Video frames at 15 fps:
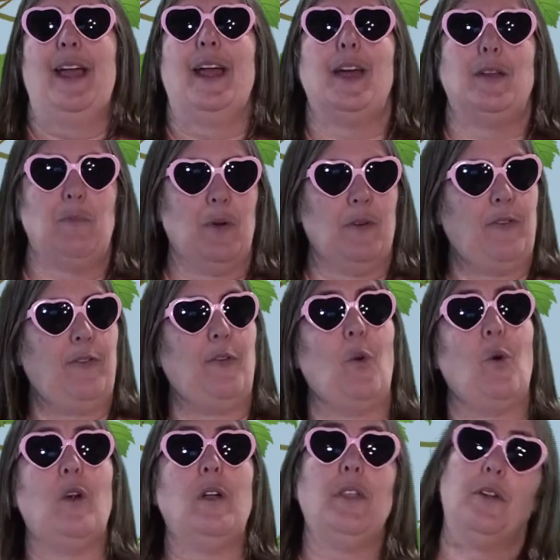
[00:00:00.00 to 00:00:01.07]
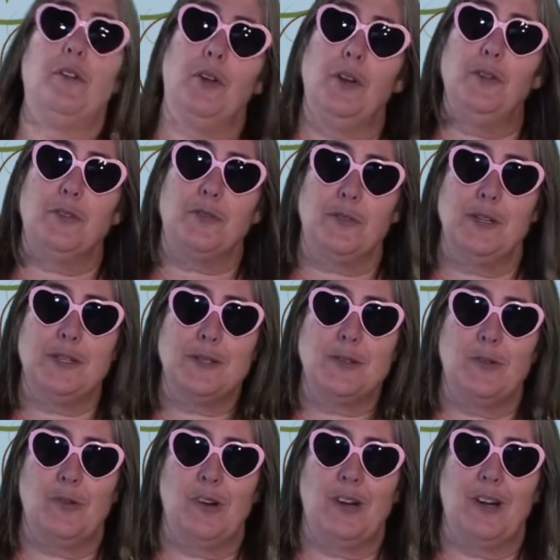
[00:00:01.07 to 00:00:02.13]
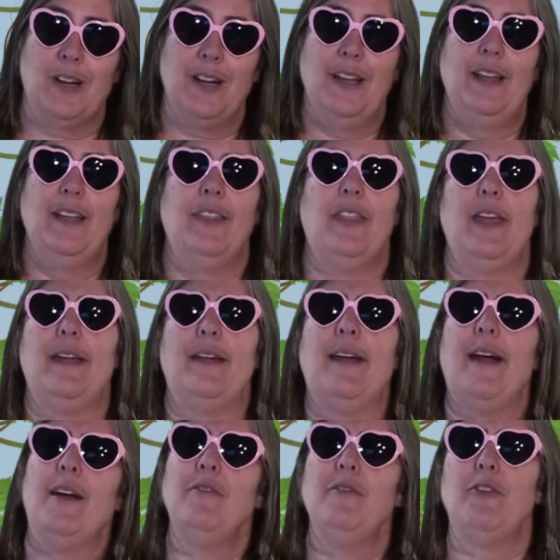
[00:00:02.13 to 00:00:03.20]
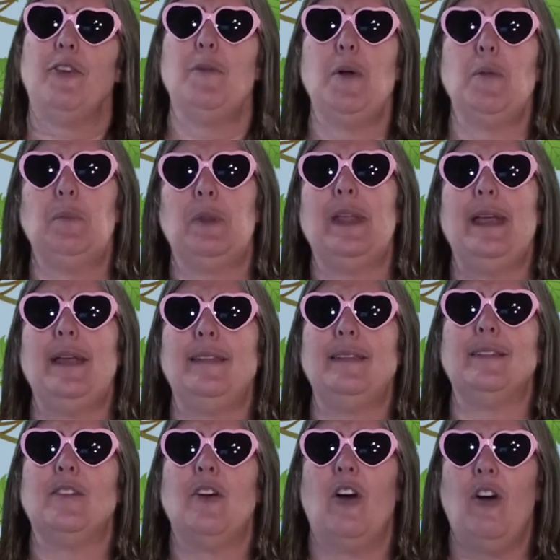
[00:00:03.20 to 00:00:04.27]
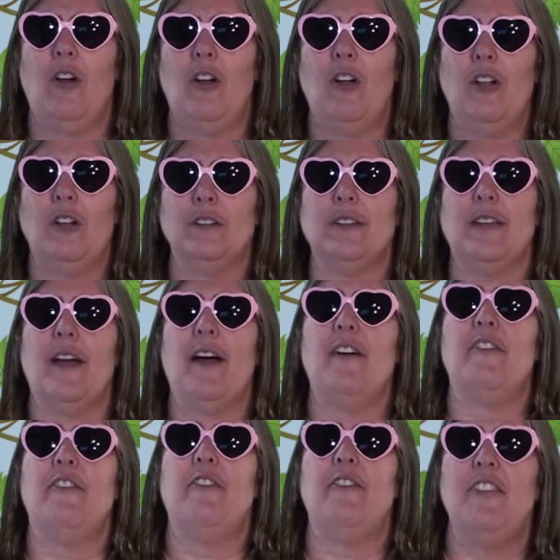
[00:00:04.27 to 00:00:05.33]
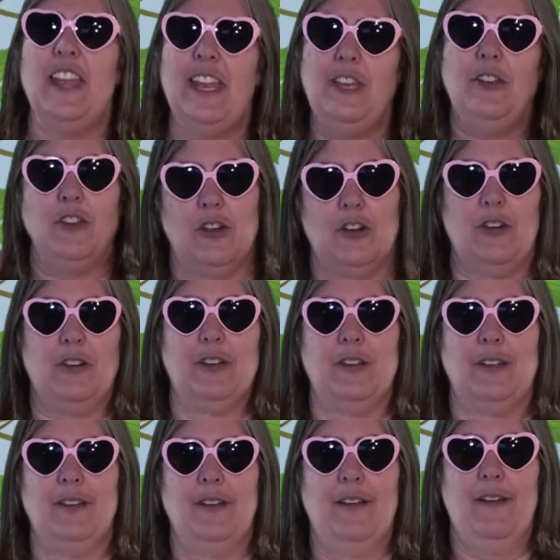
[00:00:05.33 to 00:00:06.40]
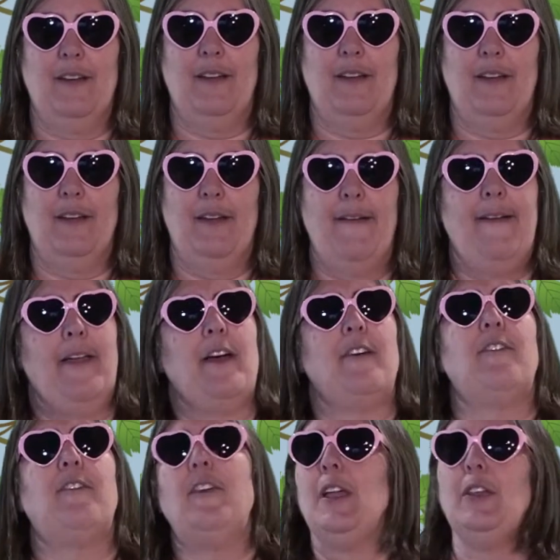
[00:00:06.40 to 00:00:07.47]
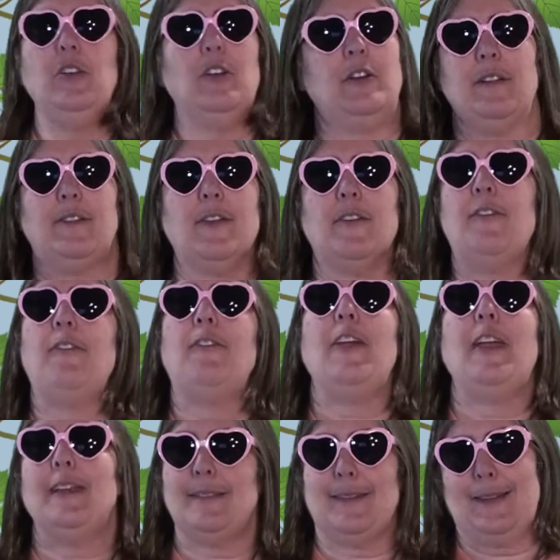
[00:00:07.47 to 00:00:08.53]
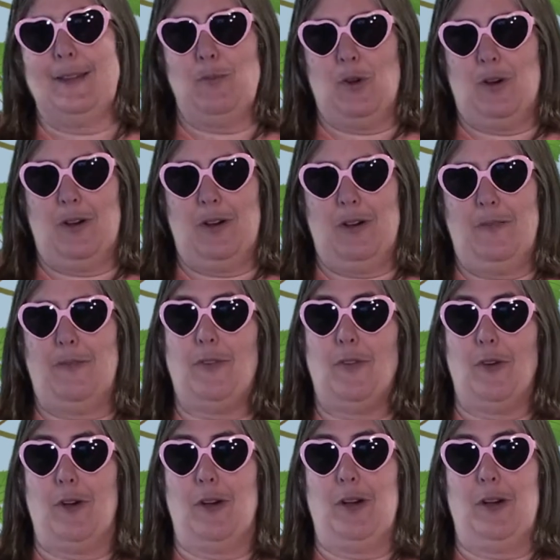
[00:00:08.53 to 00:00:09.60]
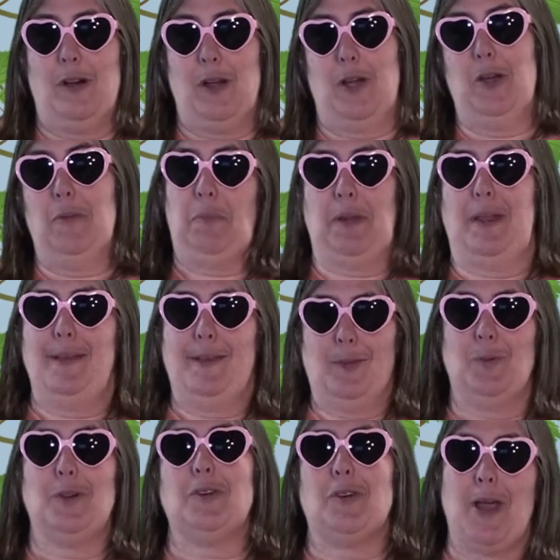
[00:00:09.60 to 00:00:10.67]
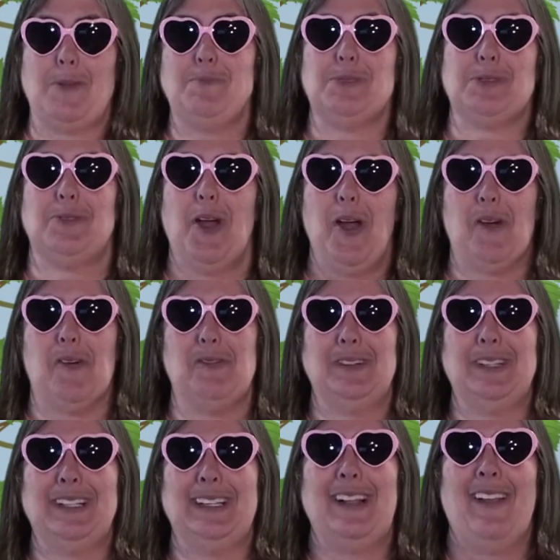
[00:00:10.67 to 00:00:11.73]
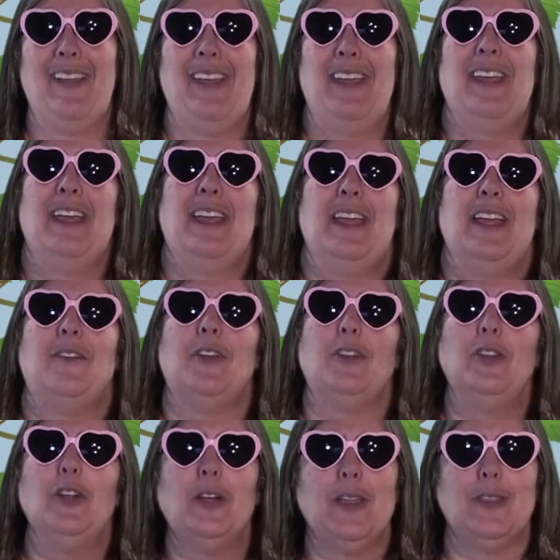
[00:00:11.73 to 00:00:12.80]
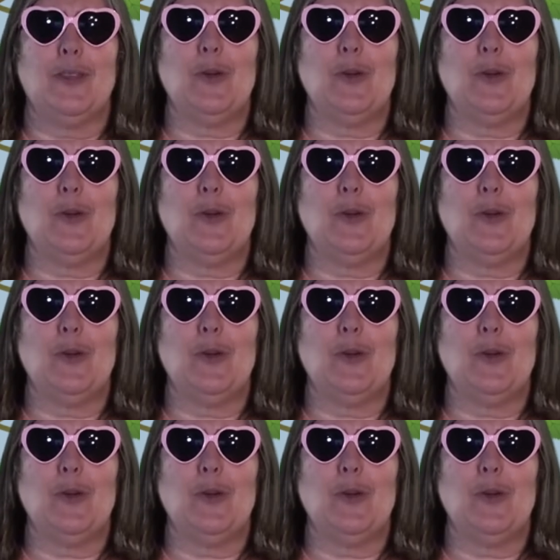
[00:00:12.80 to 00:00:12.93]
And before the grocery store, they come from a place called a vineyard. A vineyard is a fancy word for a place where grapes grow. If you look at